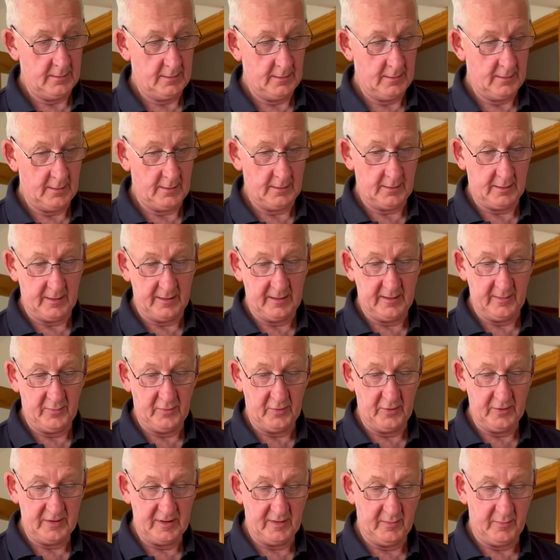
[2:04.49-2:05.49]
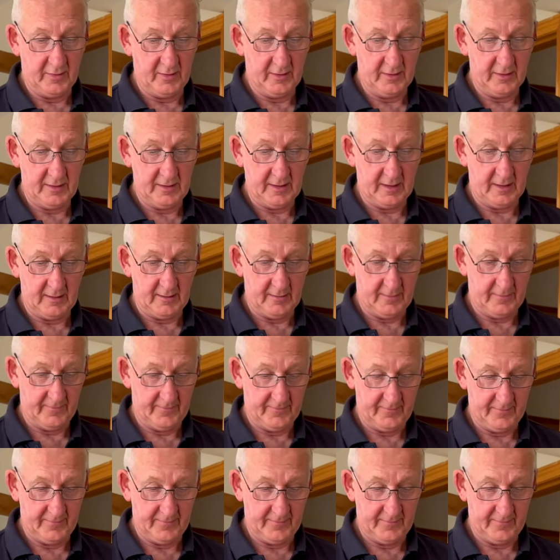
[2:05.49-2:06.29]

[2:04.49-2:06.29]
Oh God, they pushed the bolt out.